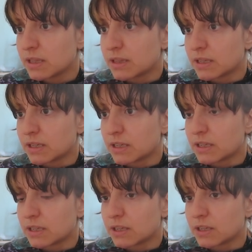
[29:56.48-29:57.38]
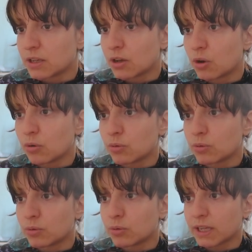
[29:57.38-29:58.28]
The
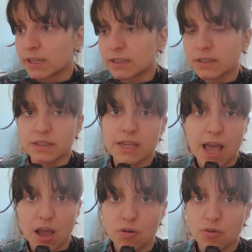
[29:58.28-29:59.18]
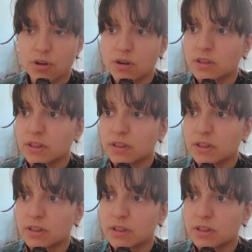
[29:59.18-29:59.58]
whole like town,